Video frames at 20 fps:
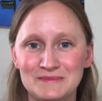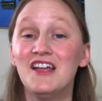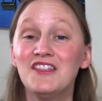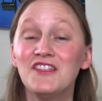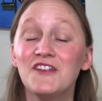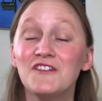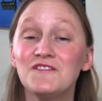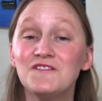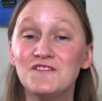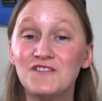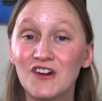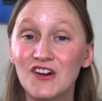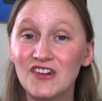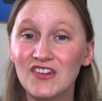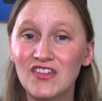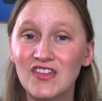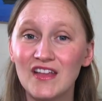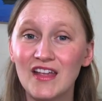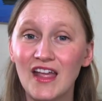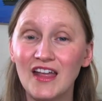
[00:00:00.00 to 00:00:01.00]
The first
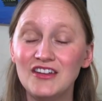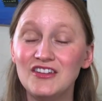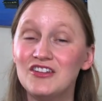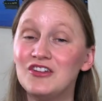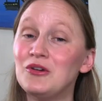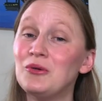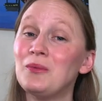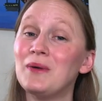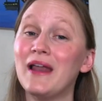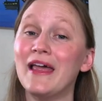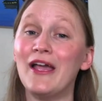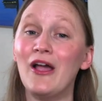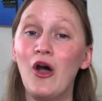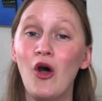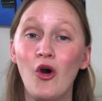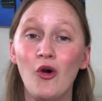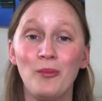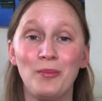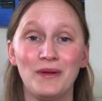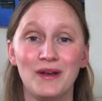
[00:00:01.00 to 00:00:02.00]
thing I do when I
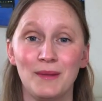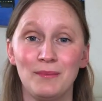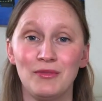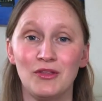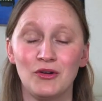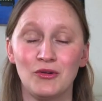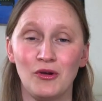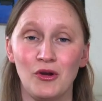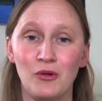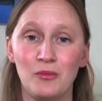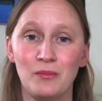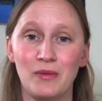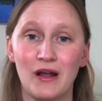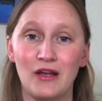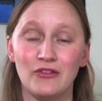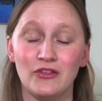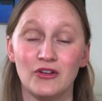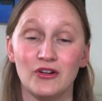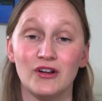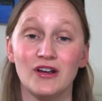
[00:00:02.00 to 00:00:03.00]
open up the Chrome
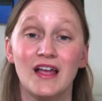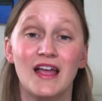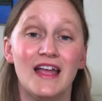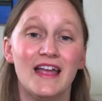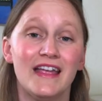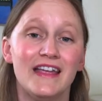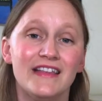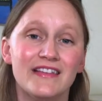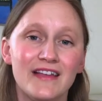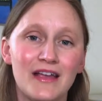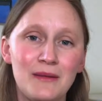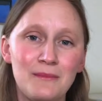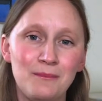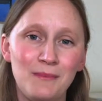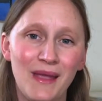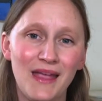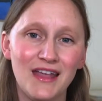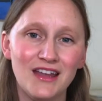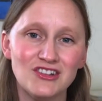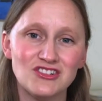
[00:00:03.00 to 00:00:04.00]
browser is I
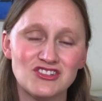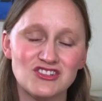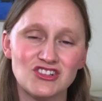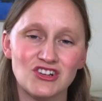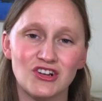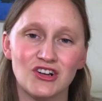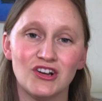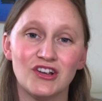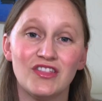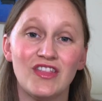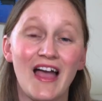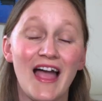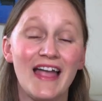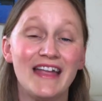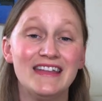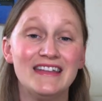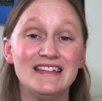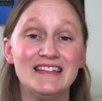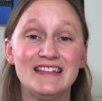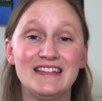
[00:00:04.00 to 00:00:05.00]
make sure that I
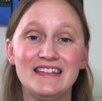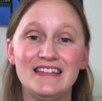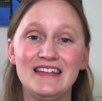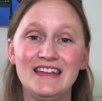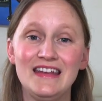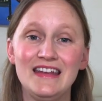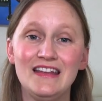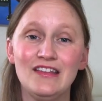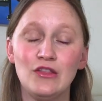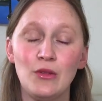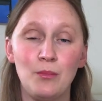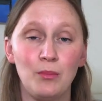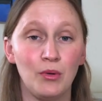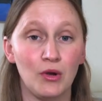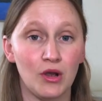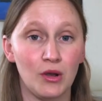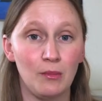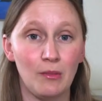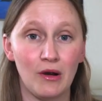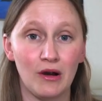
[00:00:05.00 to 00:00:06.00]
can see the
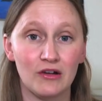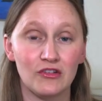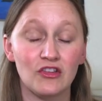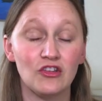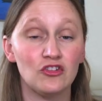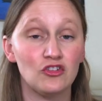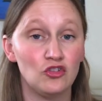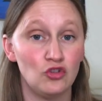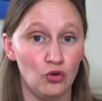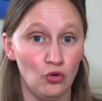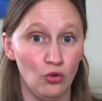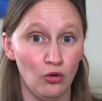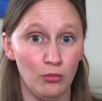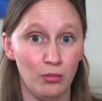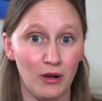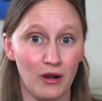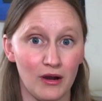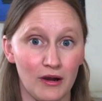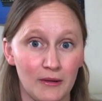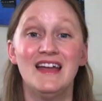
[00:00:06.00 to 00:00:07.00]
bookmarks
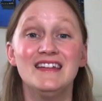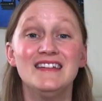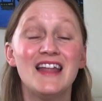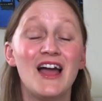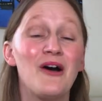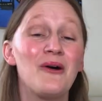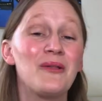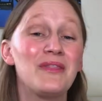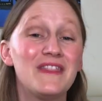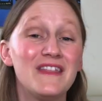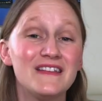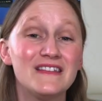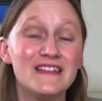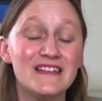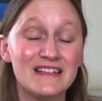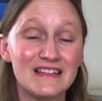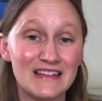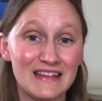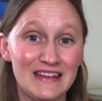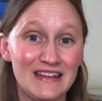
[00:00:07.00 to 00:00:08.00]
toolbar. Now this
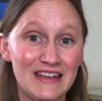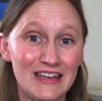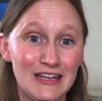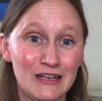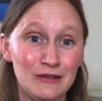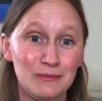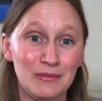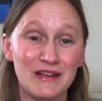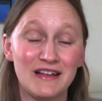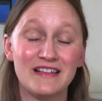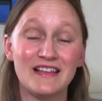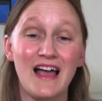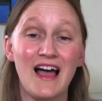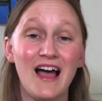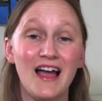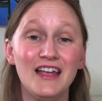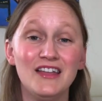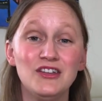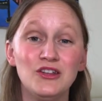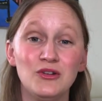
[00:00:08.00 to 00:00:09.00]
is key because
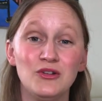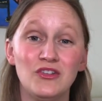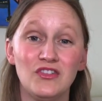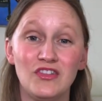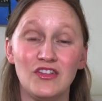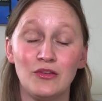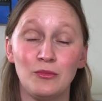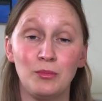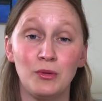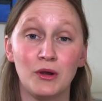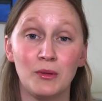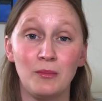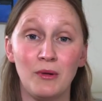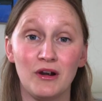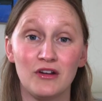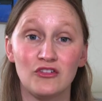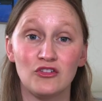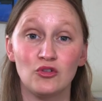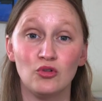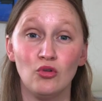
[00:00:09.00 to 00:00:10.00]
I use this
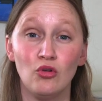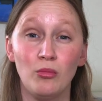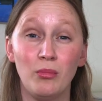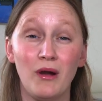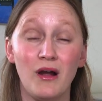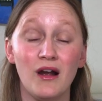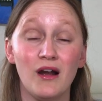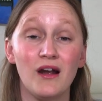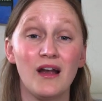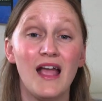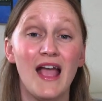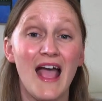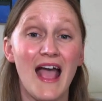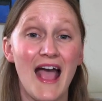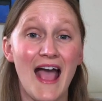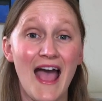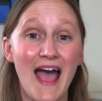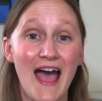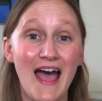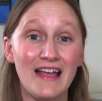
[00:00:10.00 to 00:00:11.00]
bookmarks toolbar
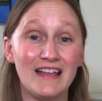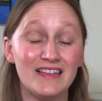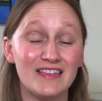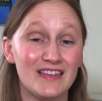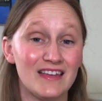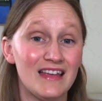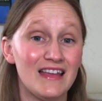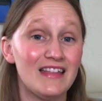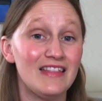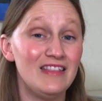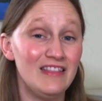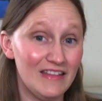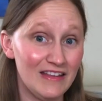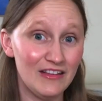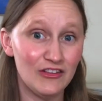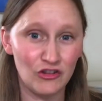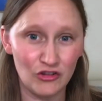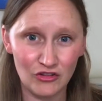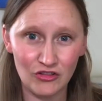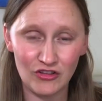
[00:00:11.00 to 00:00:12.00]
as
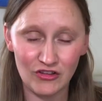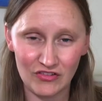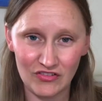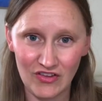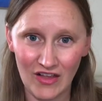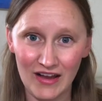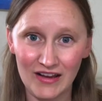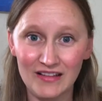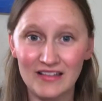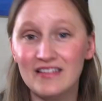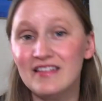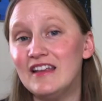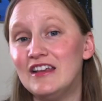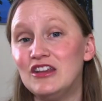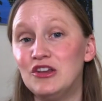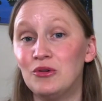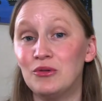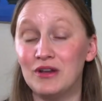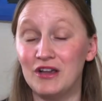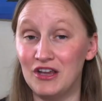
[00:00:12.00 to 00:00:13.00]
these are the sites that
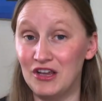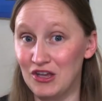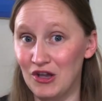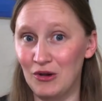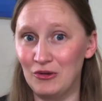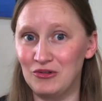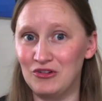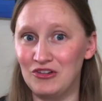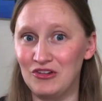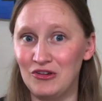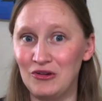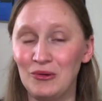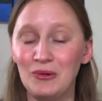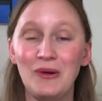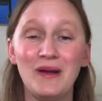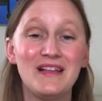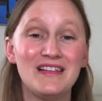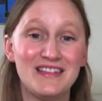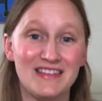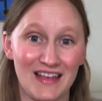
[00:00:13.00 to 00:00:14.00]
you can go to
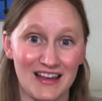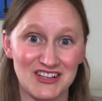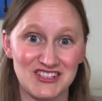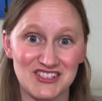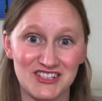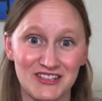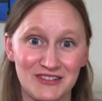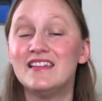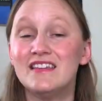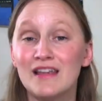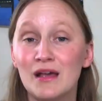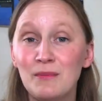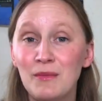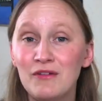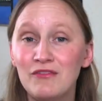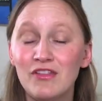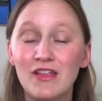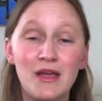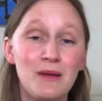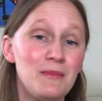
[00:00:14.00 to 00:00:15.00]
section. Some
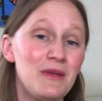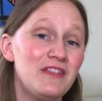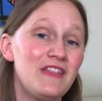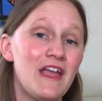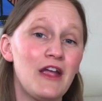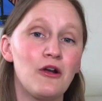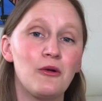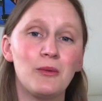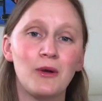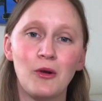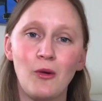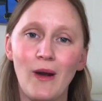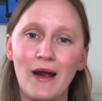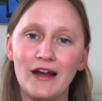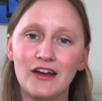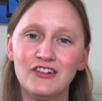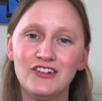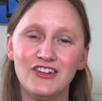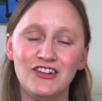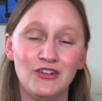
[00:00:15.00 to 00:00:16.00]
of them they are
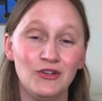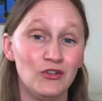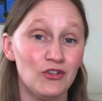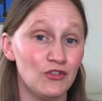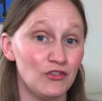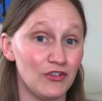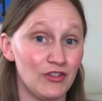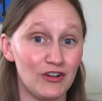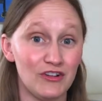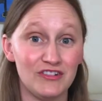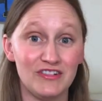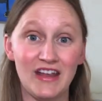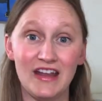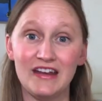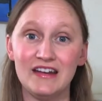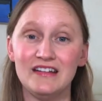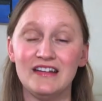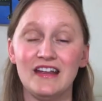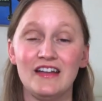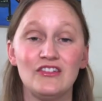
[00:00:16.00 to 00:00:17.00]
required to use for their
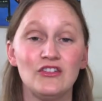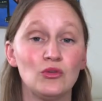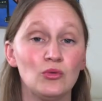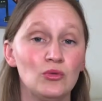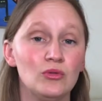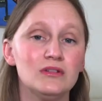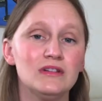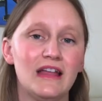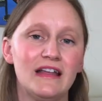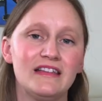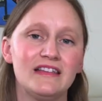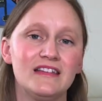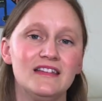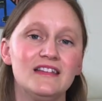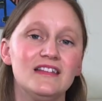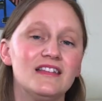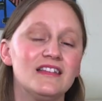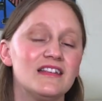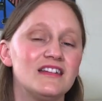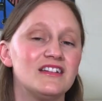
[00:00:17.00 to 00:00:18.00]
day-to-day -day school
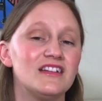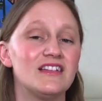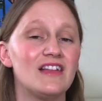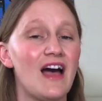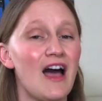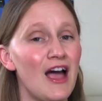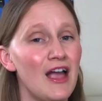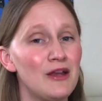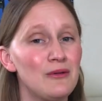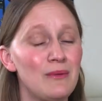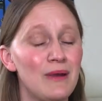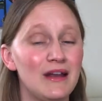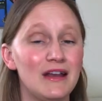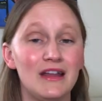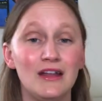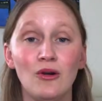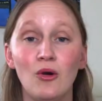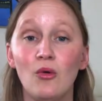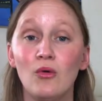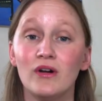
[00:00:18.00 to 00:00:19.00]
lessons such as
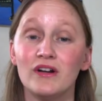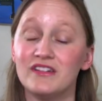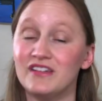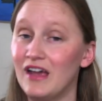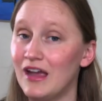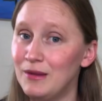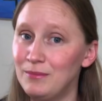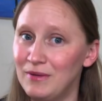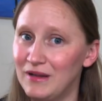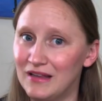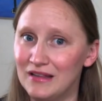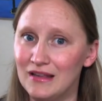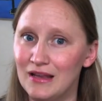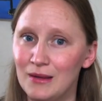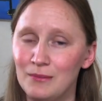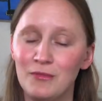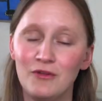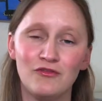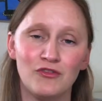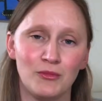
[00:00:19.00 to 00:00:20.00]
iReady or Typing
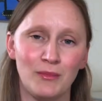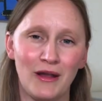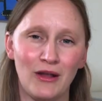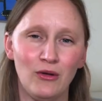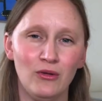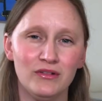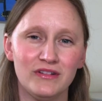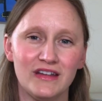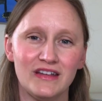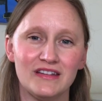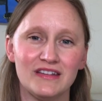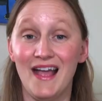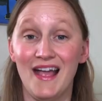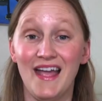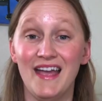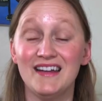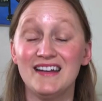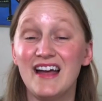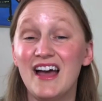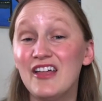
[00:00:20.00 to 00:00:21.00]
Club for my oldest,
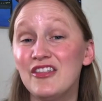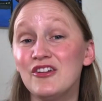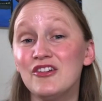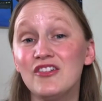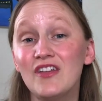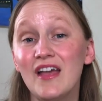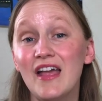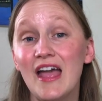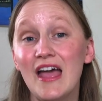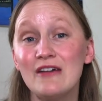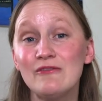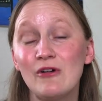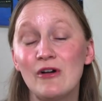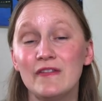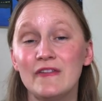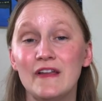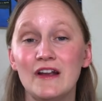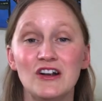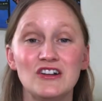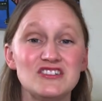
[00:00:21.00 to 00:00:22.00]
and others I have on
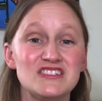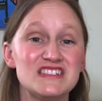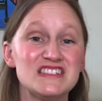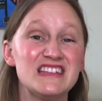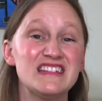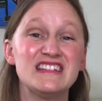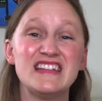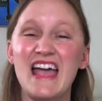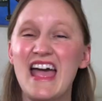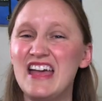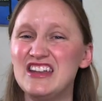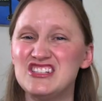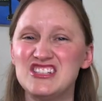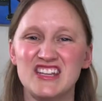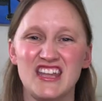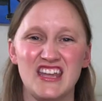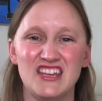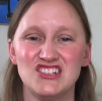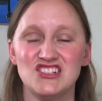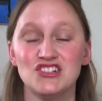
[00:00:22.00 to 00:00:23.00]
there just as
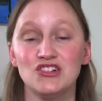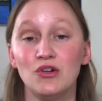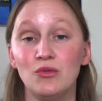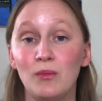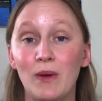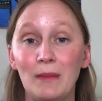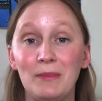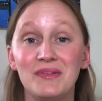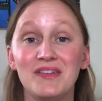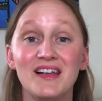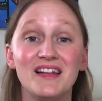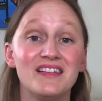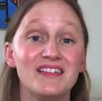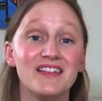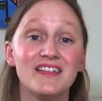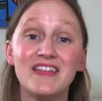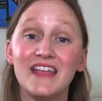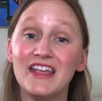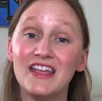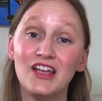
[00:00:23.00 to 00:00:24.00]
educational websites that
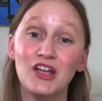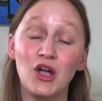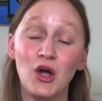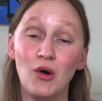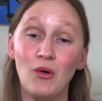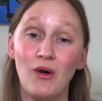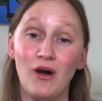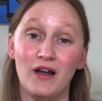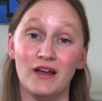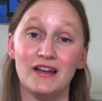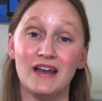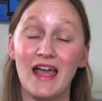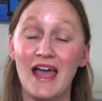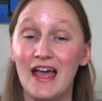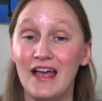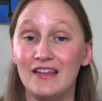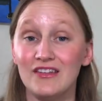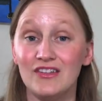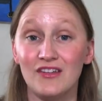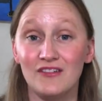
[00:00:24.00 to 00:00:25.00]
they can go on
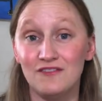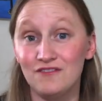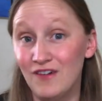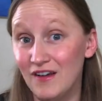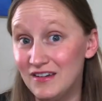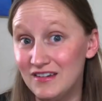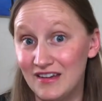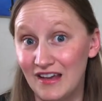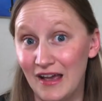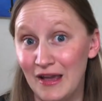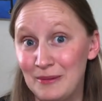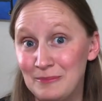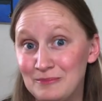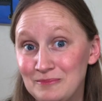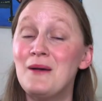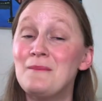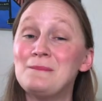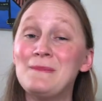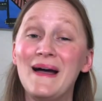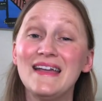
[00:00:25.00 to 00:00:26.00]
as fun time.
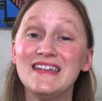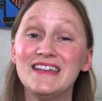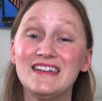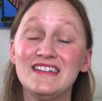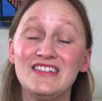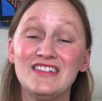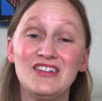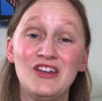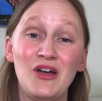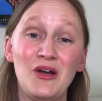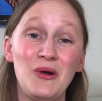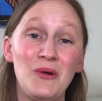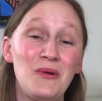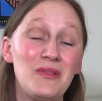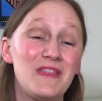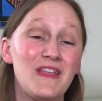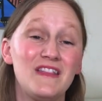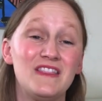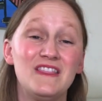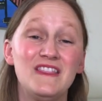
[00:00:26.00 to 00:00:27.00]
My kids know
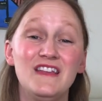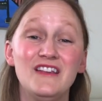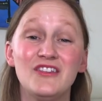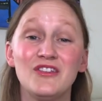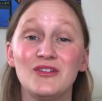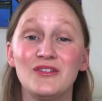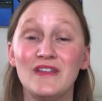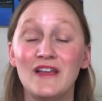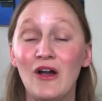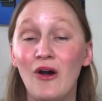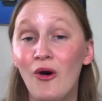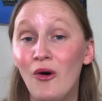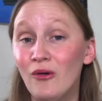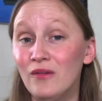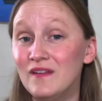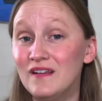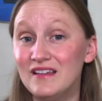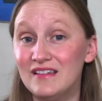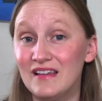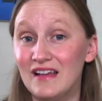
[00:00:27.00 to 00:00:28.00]
that these are the
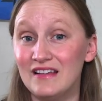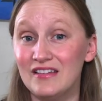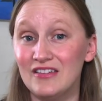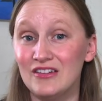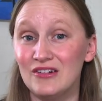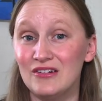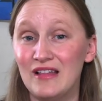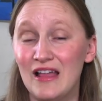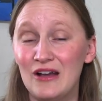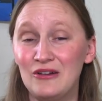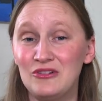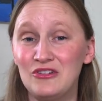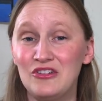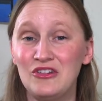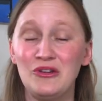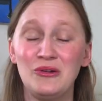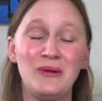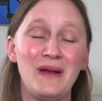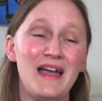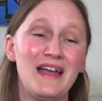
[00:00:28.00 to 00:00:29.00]
only sites they're allowed
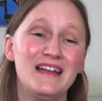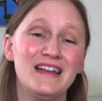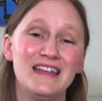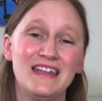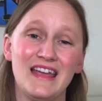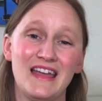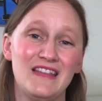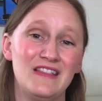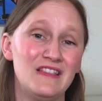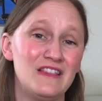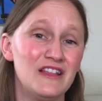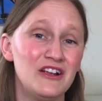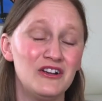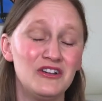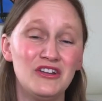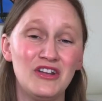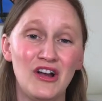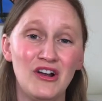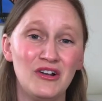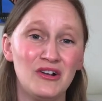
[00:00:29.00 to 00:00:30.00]
to, and again, they're
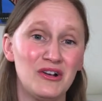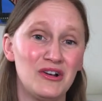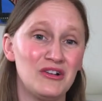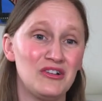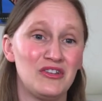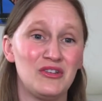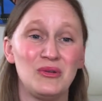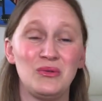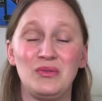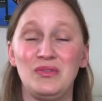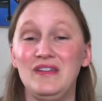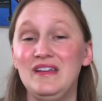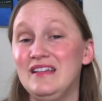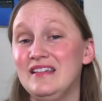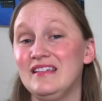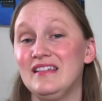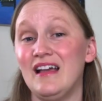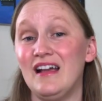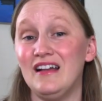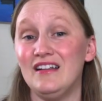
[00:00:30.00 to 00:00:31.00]
younger, so
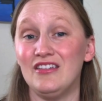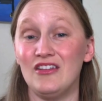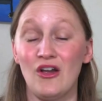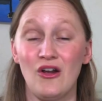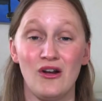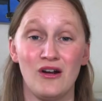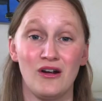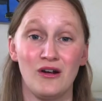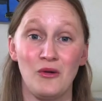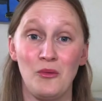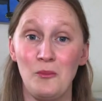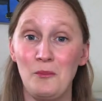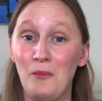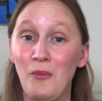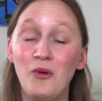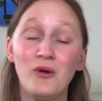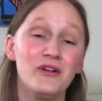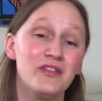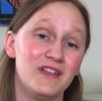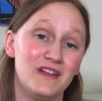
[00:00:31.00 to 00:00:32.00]
these sites are
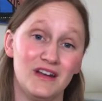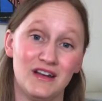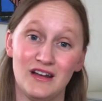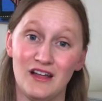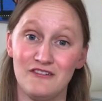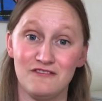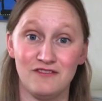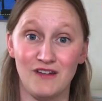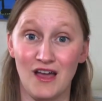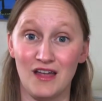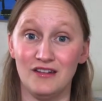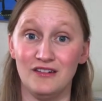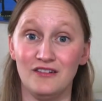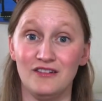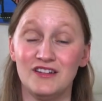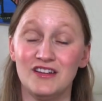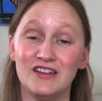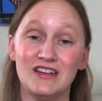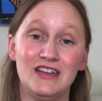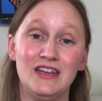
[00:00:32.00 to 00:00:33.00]
more than enough fun
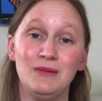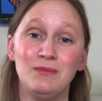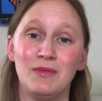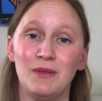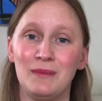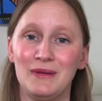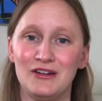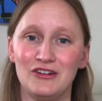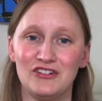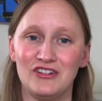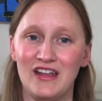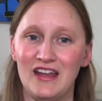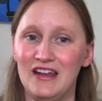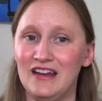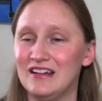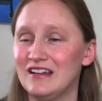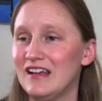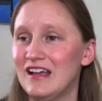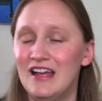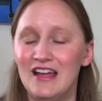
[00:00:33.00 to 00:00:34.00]
to keep them entertained.